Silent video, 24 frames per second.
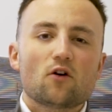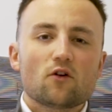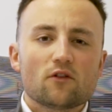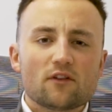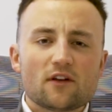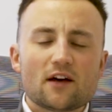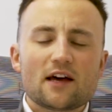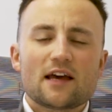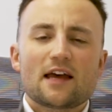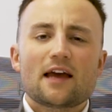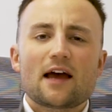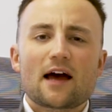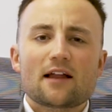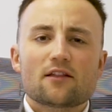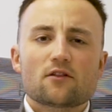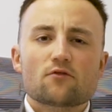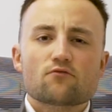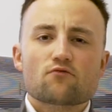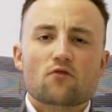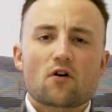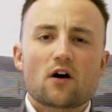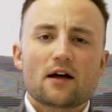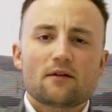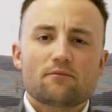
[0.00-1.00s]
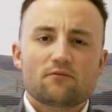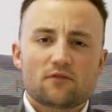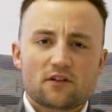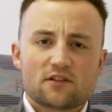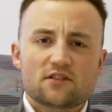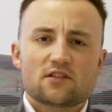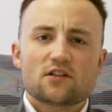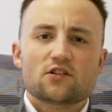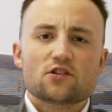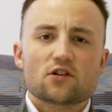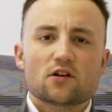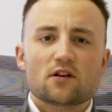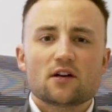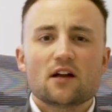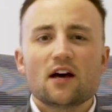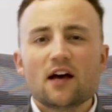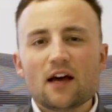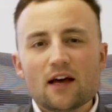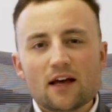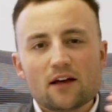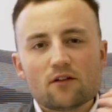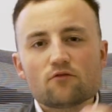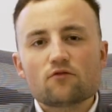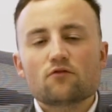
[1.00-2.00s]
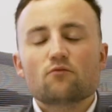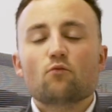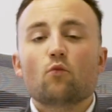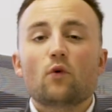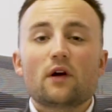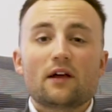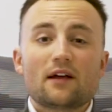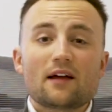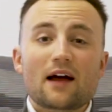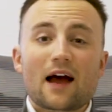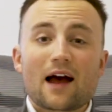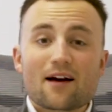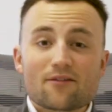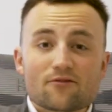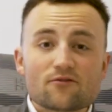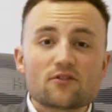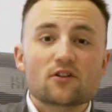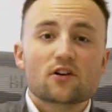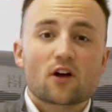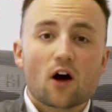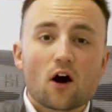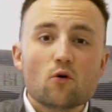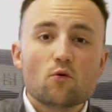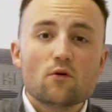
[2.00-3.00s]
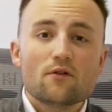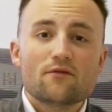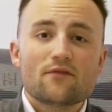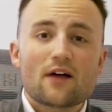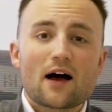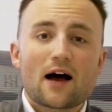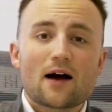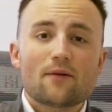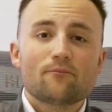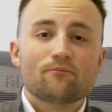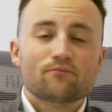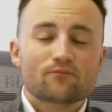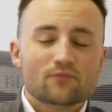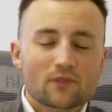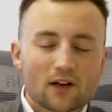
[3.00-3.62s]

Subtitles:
on that he had the right decision, we have to go with that.